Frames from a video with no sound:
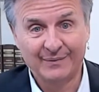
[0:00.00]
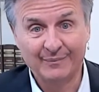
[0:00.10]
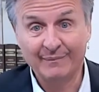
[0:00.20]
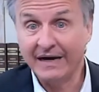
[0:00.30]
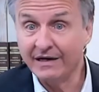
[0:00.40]

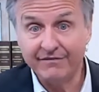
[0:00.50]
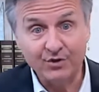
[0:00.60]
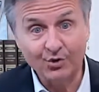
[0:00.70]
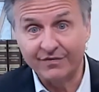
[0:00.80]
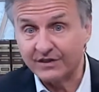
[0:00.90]
many of
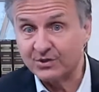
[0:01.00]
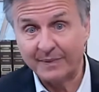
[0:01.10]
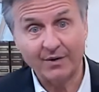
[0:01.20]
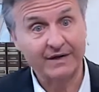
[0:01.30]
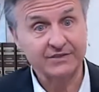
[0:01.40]
you have
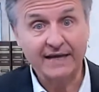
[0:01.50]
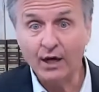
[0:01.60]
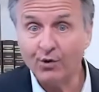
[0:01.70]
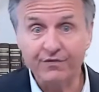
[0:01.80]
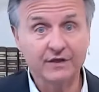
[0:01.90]
experienced
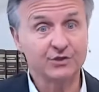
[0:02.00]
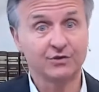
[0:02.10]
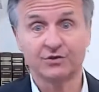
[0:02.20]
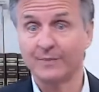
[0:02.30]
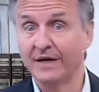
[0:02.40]
health
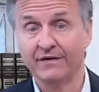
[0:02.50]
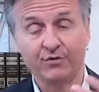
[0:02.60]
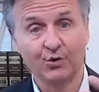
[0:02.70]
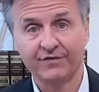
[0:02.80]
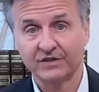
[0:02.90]
issues, many of
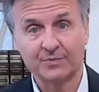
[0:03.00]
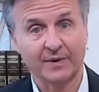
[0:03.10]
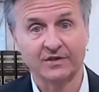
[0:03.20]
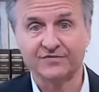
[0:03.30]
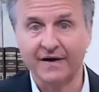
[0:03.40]
you have
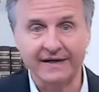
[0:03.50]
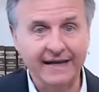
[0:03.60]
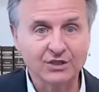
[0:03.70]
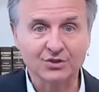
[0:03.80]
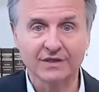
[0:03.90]
experienced
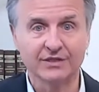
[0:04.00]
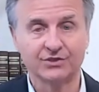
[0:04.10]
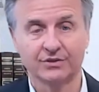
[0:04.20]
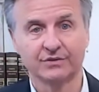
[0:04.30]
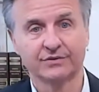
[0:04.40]
financial
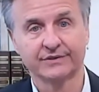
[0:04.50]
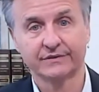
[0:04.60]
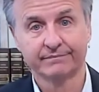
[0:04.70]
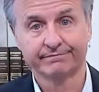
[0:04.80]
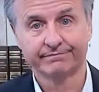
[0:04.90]
issues,
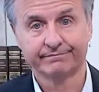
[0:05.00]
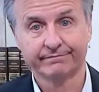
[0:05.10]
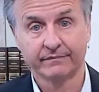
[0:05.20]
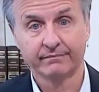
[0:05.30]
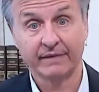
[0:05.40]

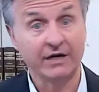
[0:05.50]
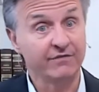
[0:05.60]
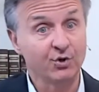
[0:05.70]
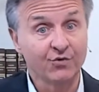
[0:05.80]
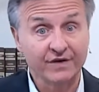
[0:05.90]
Many of
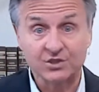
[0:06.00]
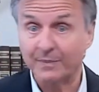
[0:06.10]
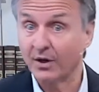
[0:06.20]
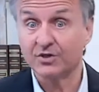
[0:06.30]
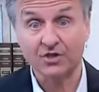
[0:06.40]
you have
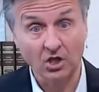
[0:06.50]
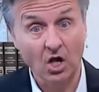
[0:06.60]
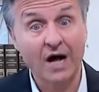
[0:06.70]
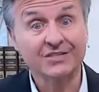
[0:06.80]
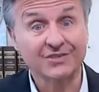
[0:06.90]
experienced the
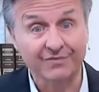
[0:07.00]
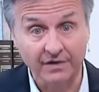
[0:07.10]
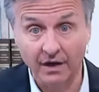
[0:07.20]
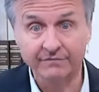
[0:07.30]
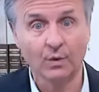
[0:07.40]
loss of
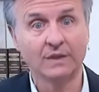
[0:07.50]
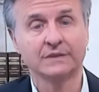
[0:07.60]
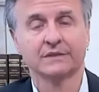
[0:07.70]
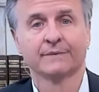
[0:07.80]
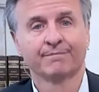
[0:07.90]
loved ones.